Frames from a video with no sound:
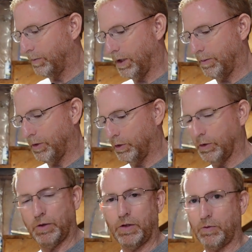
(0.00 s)
but I've been
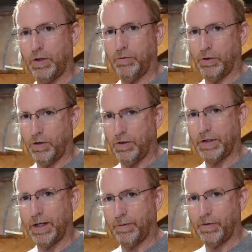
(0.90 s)
doing it this way for a long
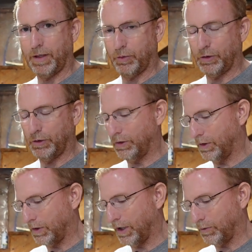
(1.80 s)
time and I've had pretty good
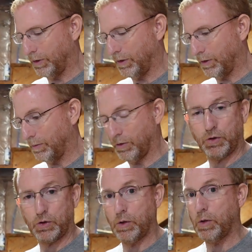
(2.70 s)
success with it. So I'm just
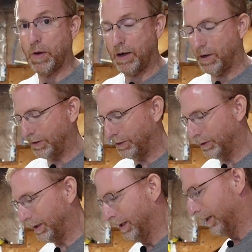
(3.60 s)
gonna show you how I
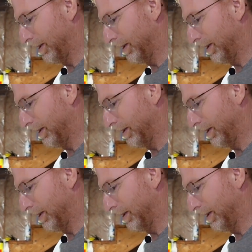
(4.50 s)
do it.